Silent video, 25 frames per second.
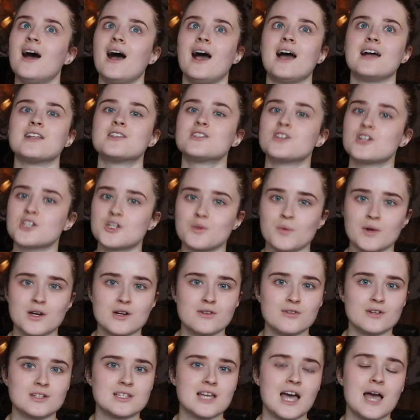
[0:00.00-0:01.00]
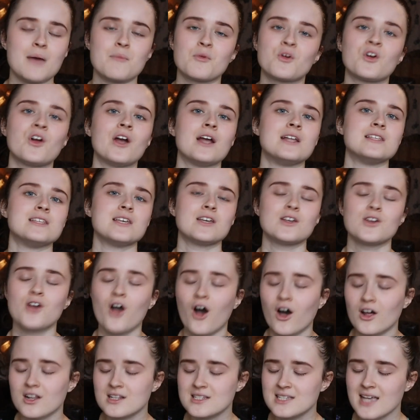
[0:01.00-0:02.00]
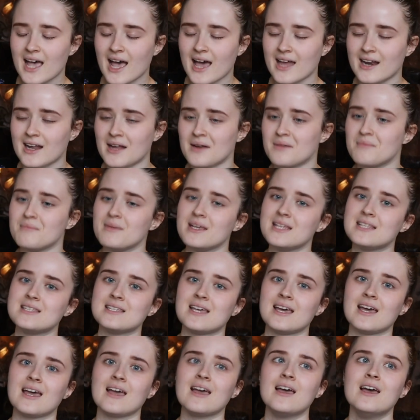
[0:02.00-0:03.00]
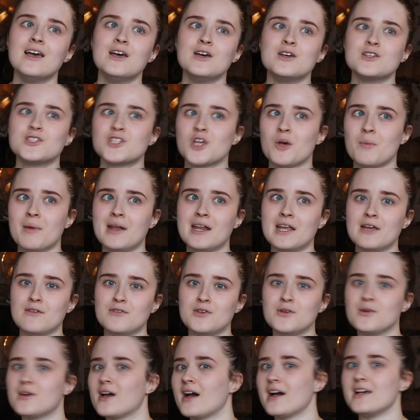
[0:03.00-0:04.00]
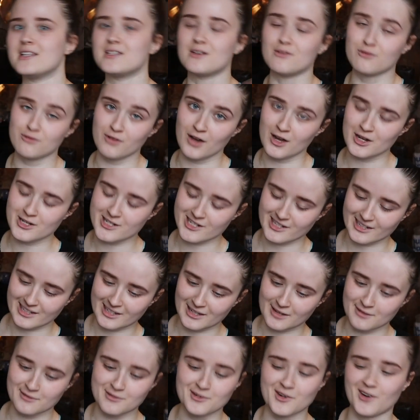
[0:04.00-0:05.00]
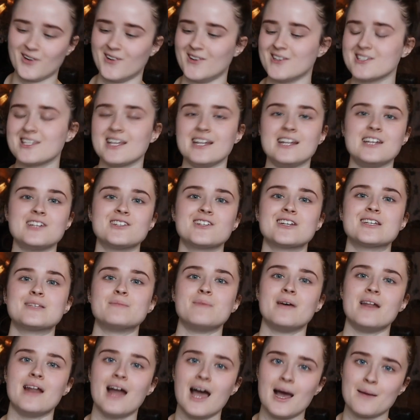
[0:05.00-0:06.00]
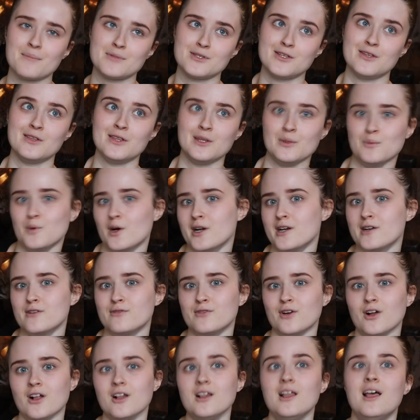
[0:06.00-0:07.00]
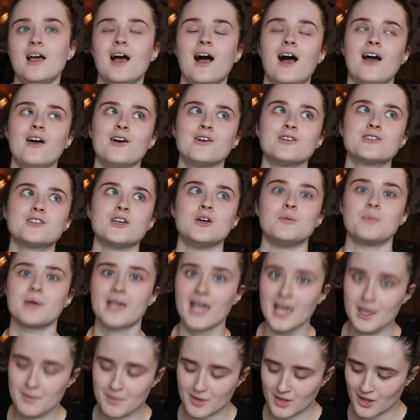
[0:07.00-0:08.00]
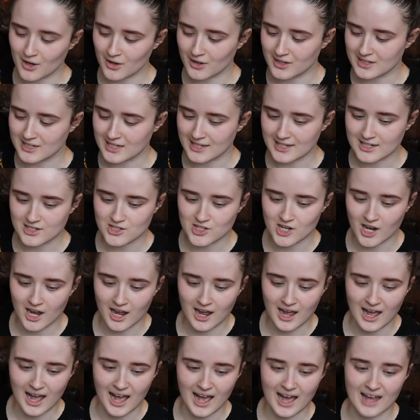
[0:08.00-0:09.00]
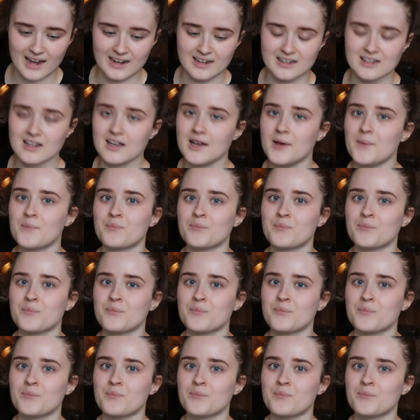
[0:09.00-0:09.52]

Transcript: I had such a wonderful time creating content and meeting so many of you guys virtually, of course, and it's just been absolutely wonderful. I also became a yoga teacher, and